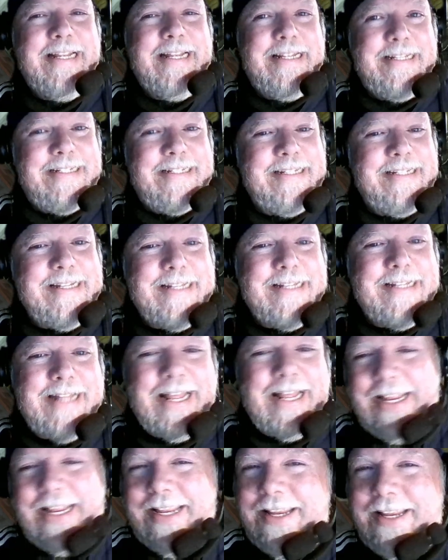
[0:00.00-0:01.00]
Yeah,
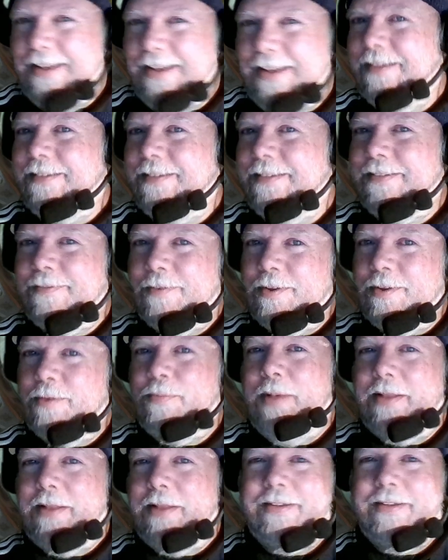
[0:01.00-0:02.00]
that could
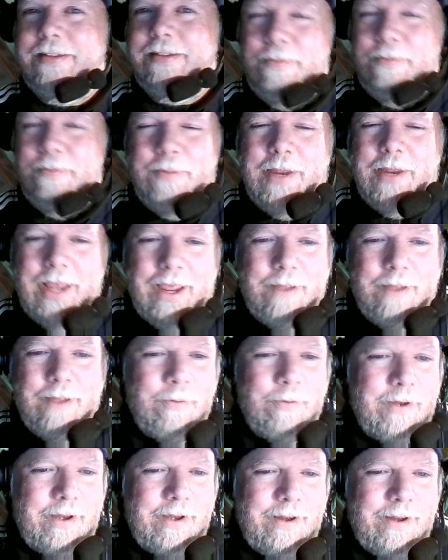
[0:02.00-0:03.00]
spell a T P K
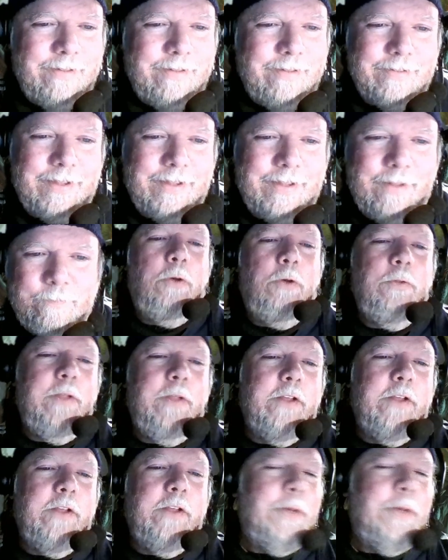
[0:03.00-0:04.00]
pretty easily.
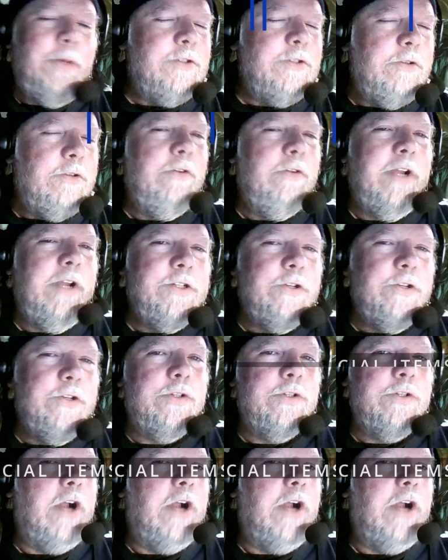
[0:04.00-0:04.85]
The special creatures or